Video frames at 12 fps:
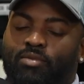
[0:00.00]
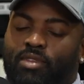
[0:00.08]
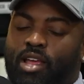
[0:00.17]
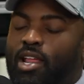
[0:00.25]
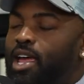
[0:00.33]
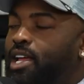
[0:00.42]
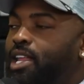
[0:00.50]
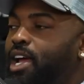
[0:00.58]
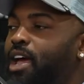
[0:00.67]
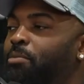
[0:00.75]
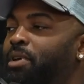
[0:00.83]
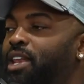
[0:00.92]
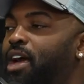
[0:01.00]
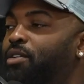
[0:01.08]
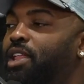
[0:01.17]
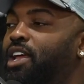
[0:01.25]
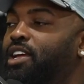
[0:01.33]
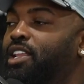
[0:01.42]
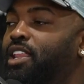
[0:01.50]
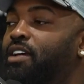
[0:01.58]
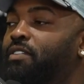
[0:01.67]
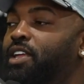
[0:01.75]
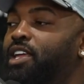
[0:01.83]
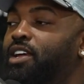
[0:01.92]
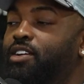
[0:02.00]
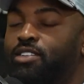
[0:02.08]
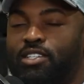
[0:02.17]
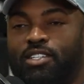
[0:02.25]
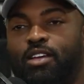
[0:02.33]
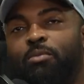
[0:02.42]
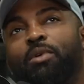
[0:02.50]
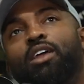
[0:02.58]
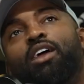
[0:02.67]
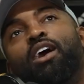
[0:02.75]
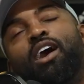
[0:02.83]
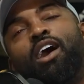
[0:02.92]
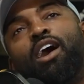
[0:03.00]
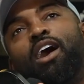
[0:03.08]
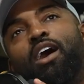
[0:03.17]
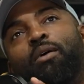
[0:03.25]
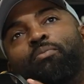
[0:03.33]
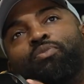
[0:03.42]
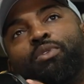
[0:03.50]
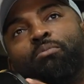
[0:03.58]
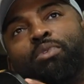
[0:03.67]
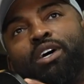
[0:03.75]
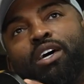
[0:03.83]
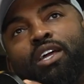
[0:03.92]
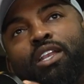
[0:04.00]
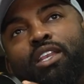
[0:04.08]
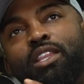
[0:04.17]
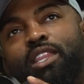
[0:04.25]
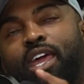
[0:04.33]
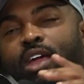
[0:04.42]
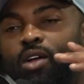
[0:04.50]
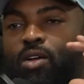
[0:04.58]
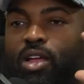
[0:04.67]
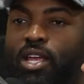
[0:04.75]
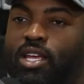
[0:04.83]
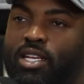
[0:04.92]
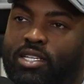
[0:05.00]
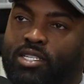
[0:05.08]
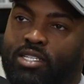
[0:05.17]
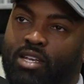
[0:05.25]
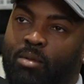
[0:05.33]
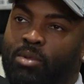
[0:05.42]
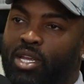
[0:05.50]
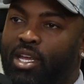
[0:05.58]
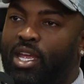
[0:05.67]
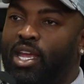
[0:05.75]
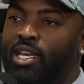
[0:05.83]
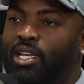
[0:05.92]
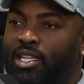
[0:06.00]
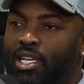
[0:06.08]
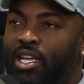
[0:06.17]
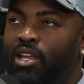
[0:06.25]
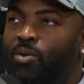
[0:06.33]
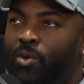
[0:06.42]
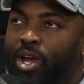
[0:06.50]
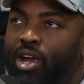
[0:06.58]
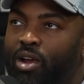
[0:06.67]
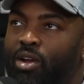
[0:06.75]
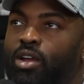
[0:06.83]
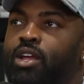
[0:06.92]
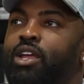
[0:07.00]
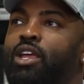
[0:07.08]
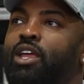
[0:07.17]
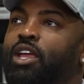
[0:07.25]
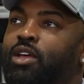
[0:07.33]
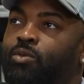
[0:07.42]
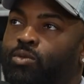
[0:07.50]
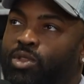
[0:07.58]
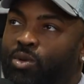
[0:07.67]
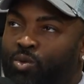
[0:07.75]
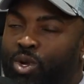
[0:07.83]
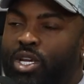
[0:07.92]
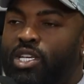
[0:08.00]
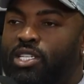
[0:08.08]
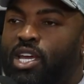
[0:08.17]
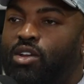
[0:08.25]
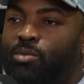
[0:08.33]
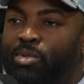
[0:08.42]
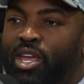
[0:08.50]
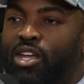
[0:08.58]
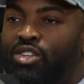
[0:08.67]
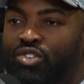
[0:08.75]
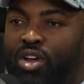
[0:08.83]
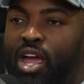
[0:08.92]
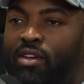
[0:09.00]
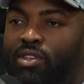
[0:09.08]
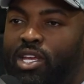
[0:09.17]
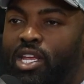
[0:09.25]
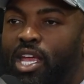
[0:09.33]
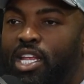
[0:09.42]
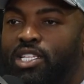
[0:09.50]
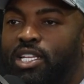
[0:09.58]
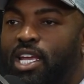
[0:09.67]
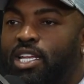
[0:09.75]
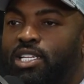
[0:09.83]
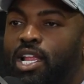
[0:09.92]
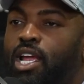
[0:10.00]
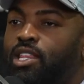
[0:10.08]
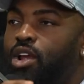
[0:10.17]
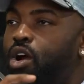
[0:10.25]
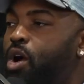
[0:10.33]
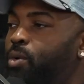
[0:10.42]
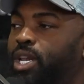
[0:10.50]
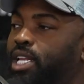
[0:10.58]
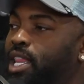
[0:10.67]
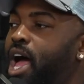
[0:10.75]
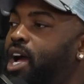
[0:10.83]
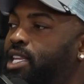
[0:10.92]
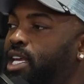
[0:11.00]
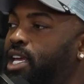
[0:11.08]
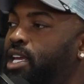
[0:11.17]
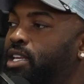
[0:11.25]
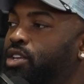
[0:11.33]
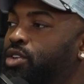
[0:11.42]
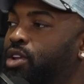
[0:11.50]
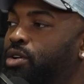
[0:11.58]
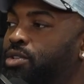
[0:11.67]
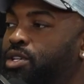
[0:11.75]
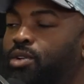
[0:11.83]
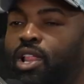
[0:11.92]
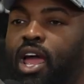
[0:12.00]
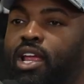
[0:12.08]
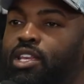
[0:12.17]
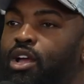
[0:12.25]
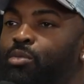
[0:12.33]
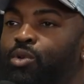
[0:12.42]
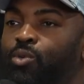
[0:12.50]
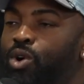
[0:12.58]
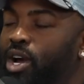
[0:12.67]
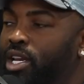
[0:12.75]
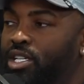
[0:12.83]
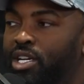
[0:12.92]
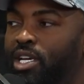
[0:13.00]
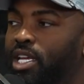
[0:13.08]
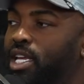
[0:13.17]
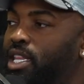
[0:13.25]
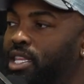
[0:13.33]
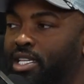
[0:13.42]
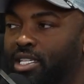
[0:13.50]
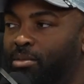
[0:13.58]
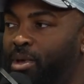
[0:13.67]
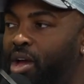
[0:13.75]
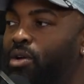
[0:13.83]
I act like I've been out like 11 years or so. But there is something in the league where the rookies that are being drafted, it's like they're already locked in, you know. So like number one is going to get this amount.